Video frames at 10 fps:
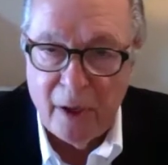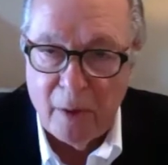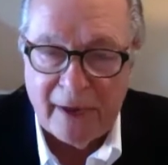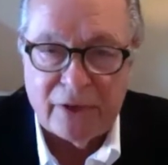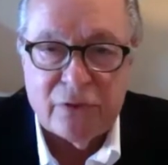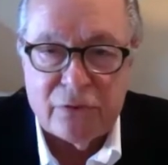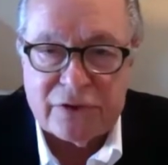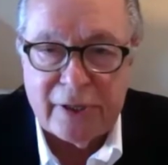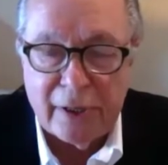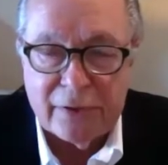my two
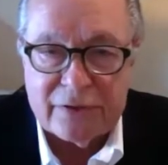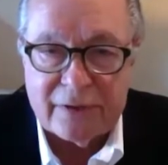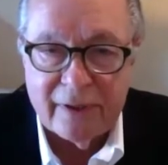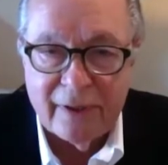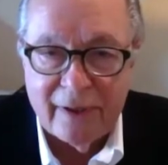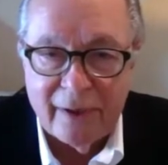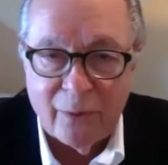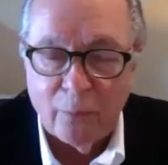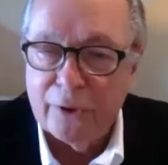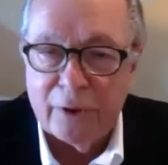sons
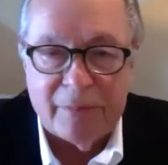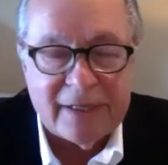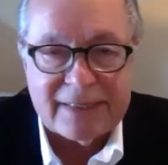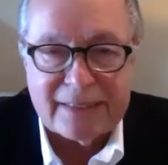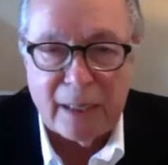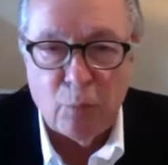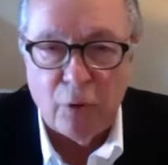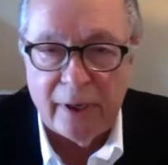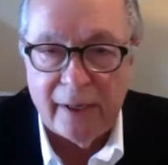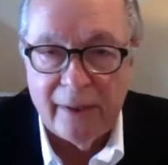were going to be the same
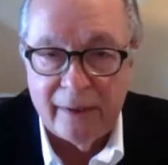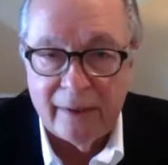way.